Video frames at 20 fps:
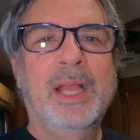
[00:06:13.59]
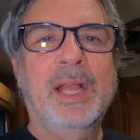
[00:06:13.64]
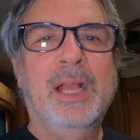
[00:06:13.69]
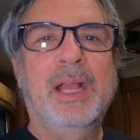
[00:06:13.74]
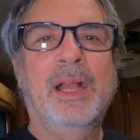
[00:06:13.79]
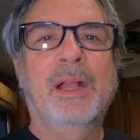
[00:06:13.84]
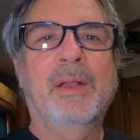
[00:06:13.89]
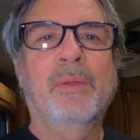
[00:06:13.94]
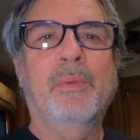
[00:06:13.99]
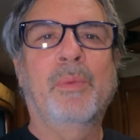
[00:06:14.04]

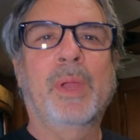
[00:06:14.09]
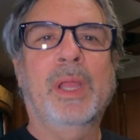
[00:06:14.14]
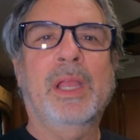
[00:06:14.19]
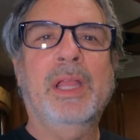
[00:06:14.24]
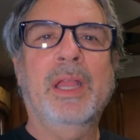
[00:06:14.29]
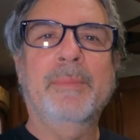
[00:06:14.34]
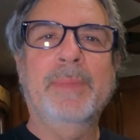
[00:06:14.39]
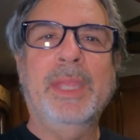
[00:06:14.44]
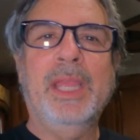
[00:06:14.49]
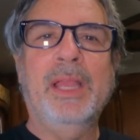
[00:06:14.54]
Uh, we're
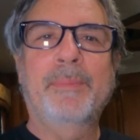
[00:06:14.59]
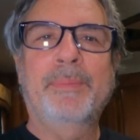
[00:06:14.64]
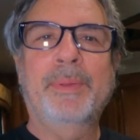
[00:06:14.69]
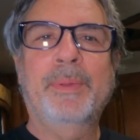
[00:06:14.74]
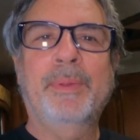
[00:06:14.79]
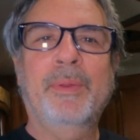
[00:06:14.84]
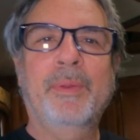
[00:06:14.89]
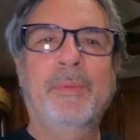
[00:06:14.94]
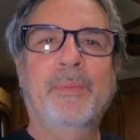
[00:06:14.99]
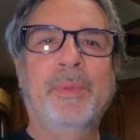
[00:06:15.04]
coming up
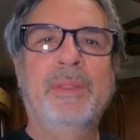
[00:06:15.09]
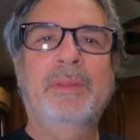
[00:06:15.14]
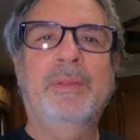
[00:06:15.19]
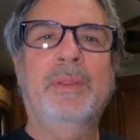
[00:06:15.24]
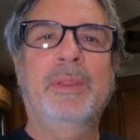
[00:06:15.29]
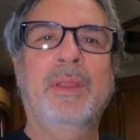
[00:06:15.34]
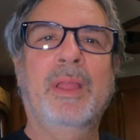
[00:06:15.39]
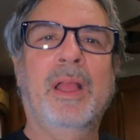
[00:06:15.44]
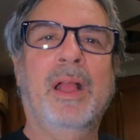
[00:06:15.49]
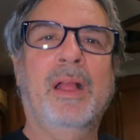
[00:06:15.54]
we
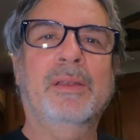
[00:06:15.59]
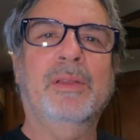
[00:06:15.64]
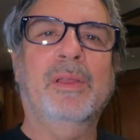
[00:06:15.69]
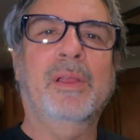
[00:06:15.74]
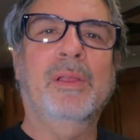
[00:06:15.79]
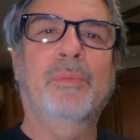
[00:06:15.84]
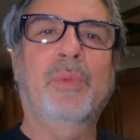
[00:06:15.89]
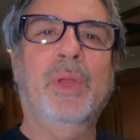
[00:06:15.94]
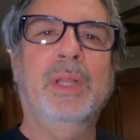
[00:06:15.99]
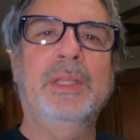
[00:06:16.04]
on
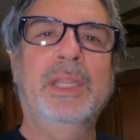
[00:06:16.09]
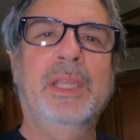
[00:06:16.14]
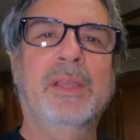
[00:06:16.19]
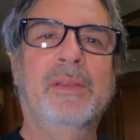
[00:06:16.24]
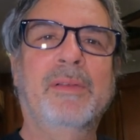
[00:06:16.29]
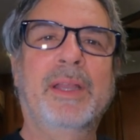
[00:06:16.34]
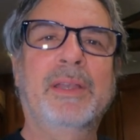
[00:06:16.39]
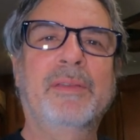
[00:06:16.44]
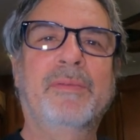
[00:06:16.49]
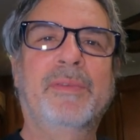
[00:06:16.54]
our one
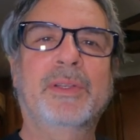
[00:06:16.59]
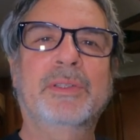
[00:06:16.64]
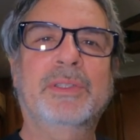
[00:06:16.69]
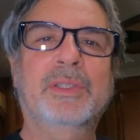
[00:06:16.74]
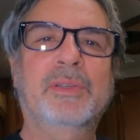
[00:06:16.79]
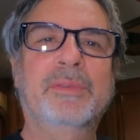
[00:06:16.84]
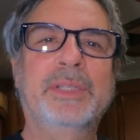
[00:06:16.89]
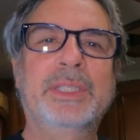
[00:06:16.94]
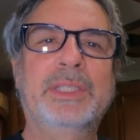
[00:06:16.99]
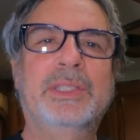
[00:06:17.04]
year
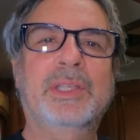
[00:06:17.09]
anniversary,